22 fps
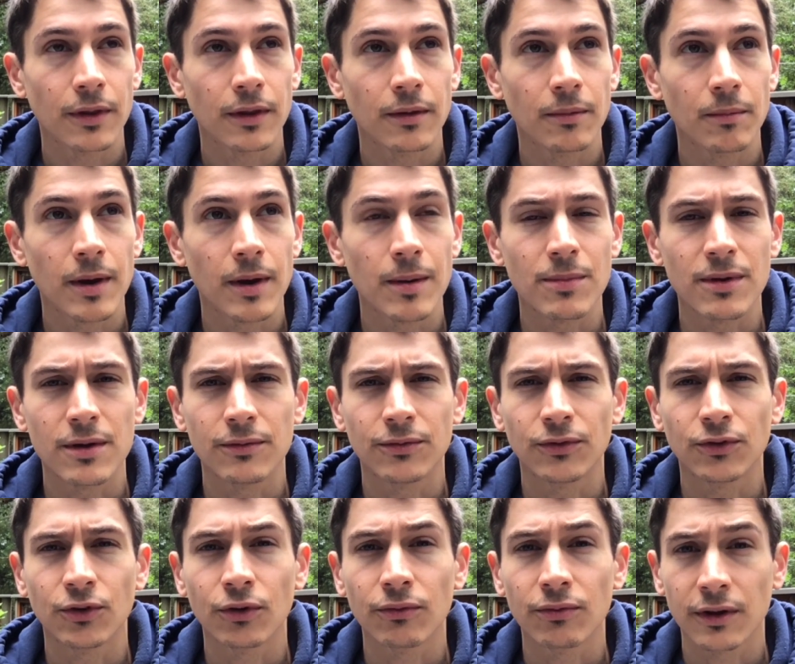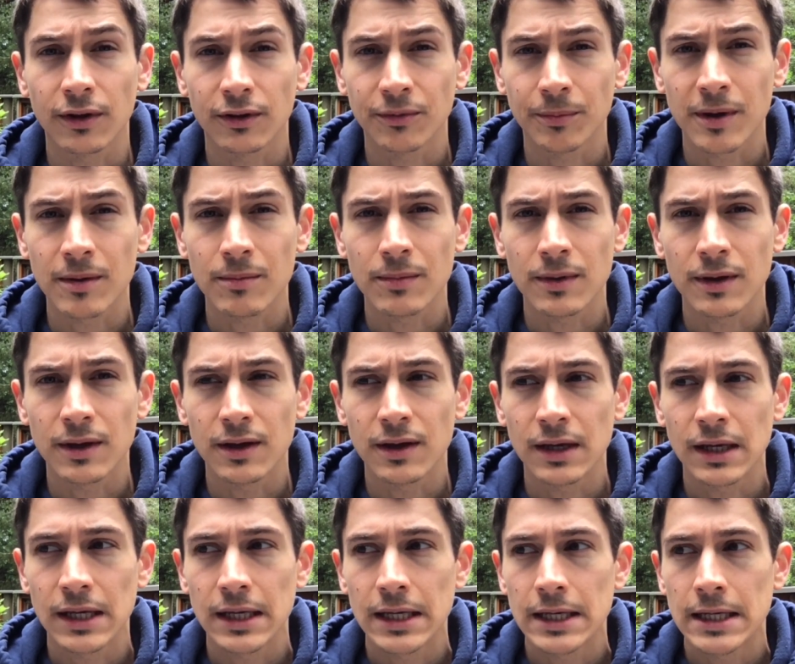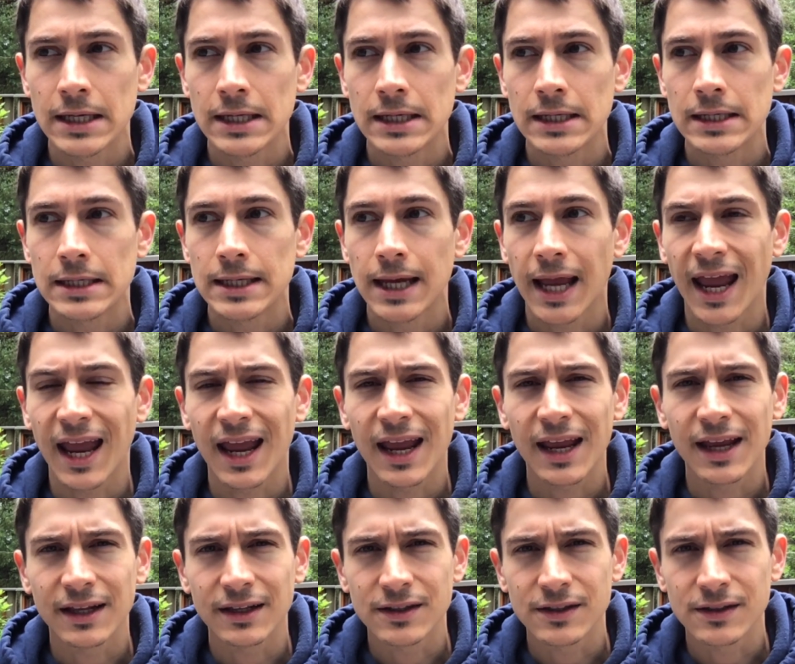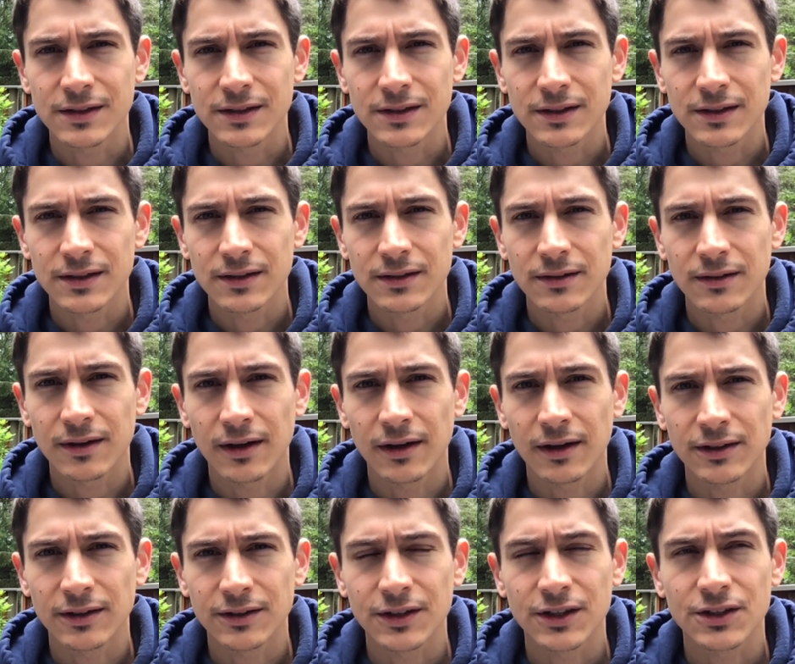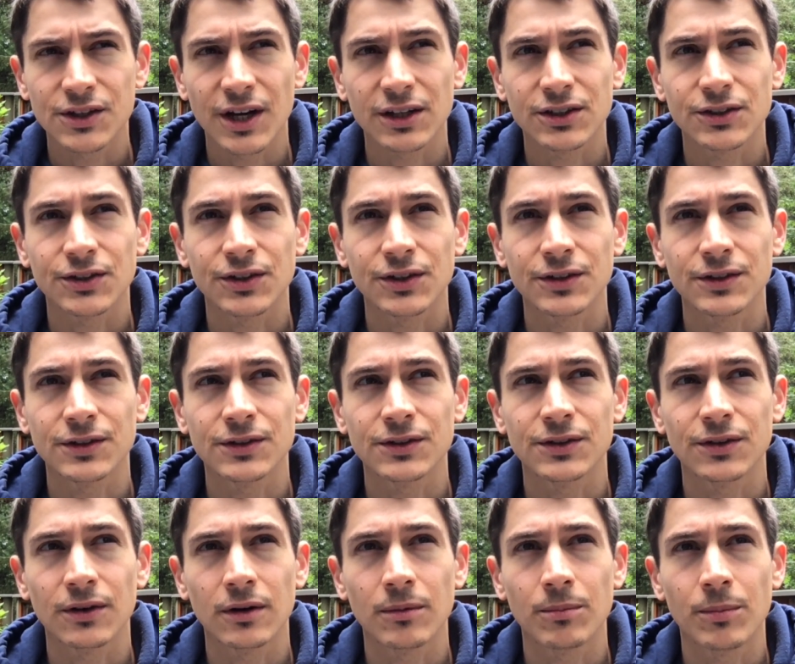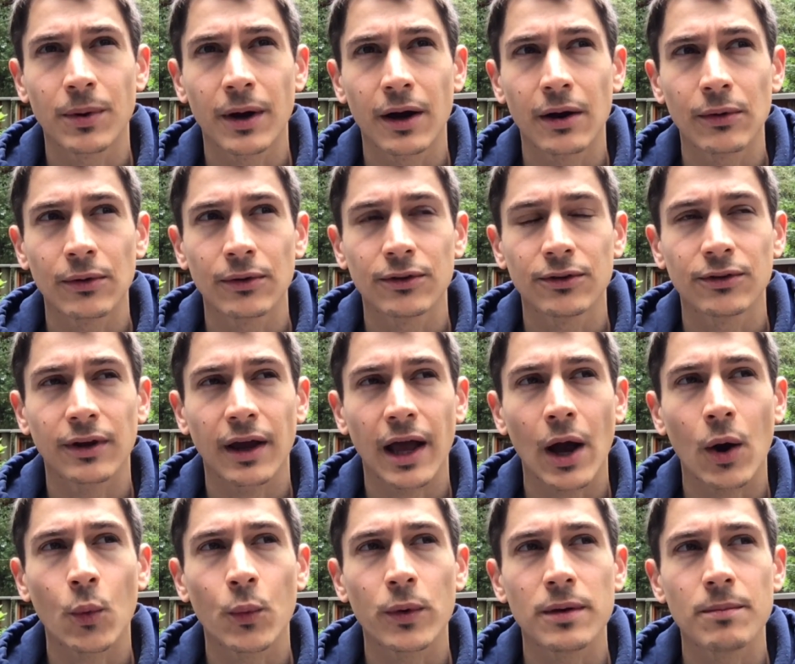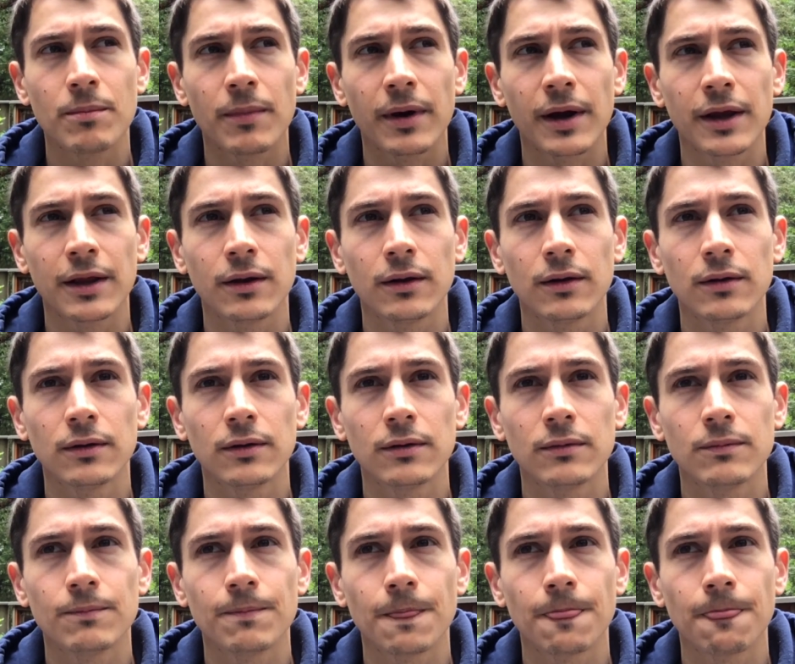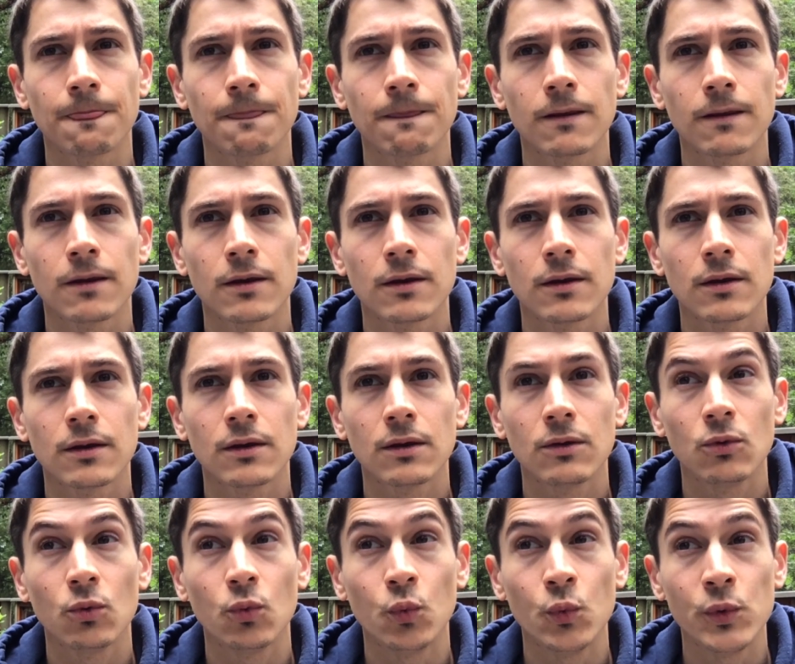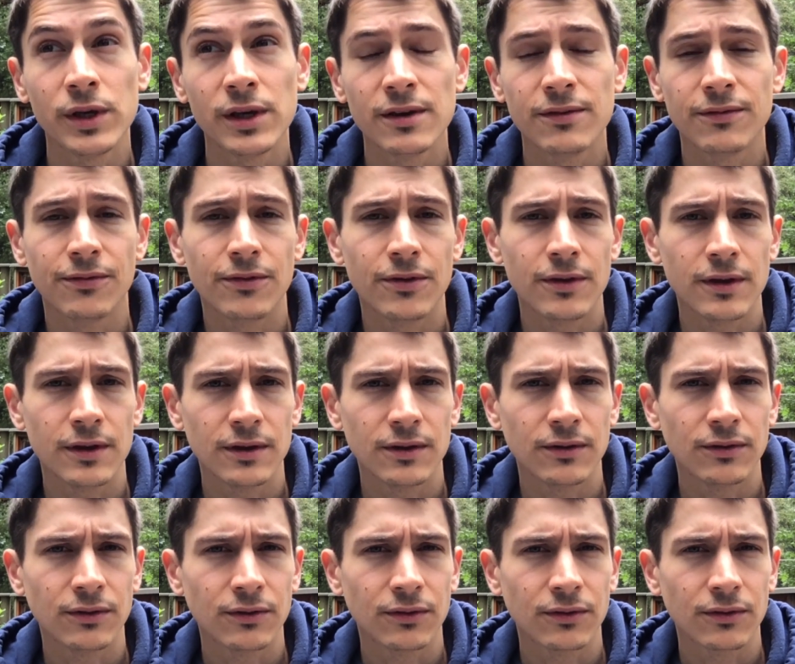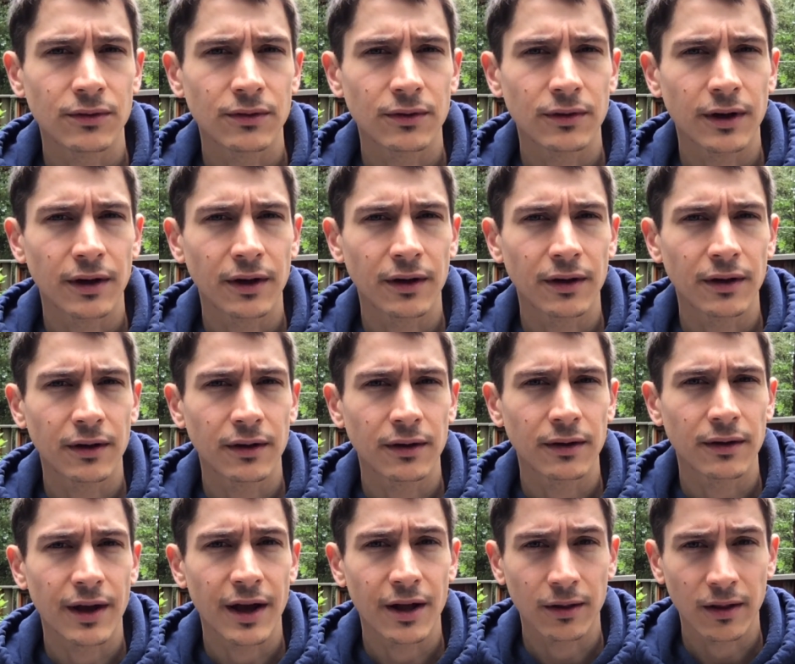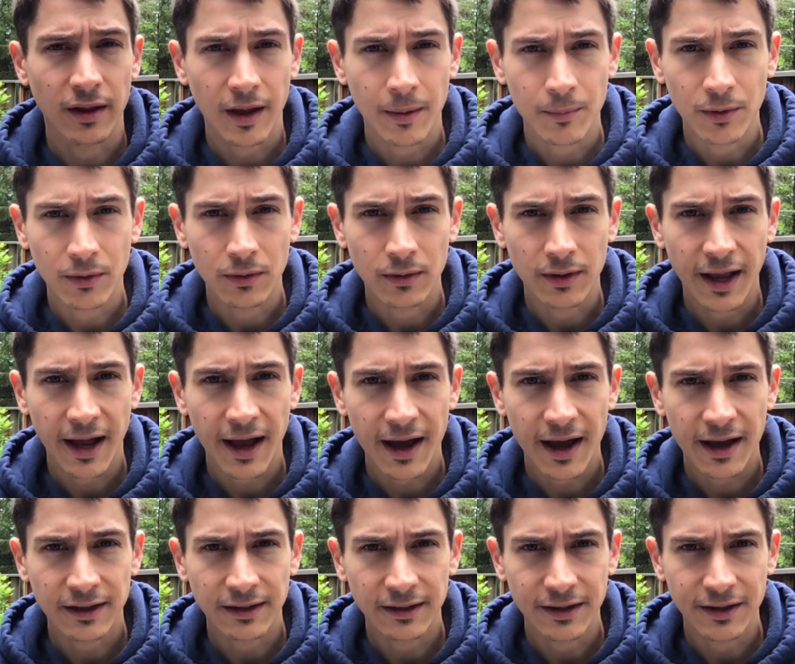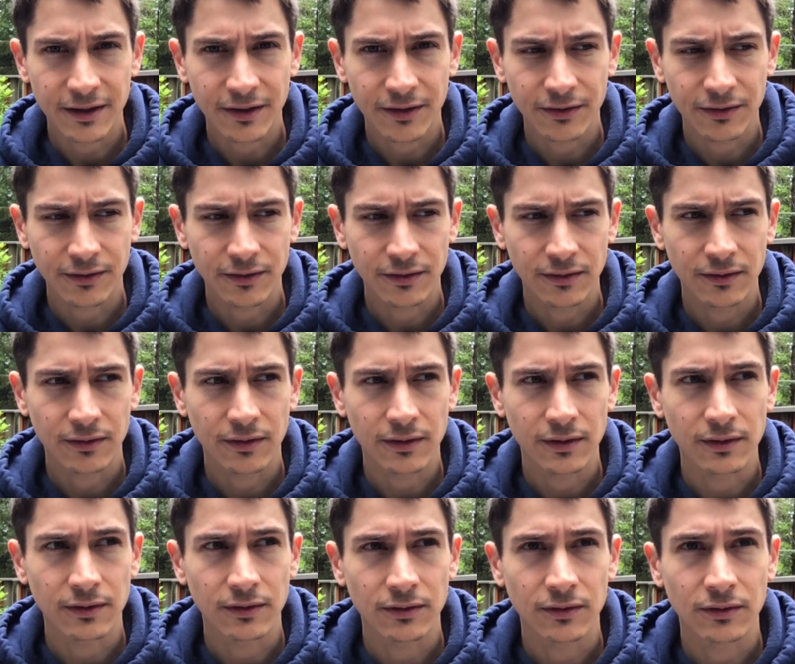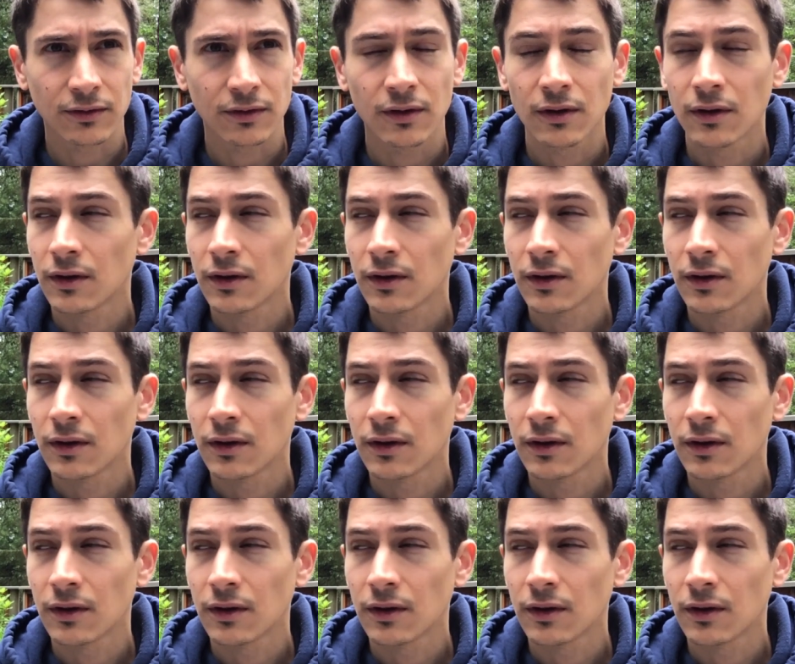might be of service, might be aids, suggestions about how we might weave these alchemical catalysts, these